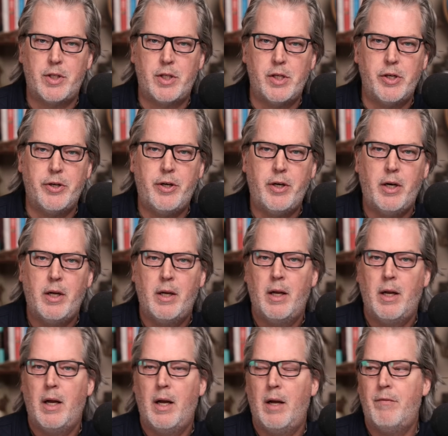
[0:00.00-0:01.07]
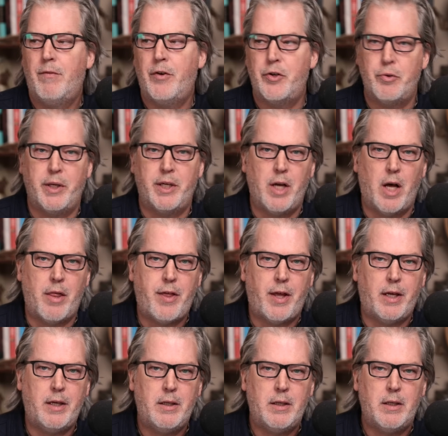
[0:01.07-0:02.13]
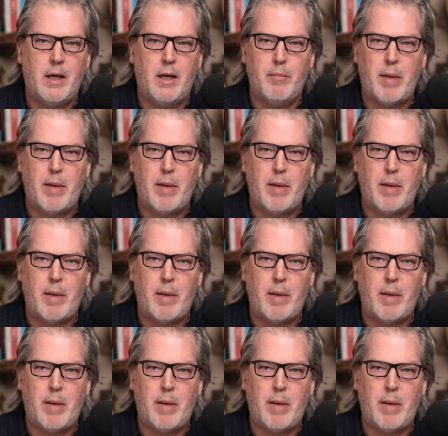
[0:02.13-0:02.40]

a year for doing nothing.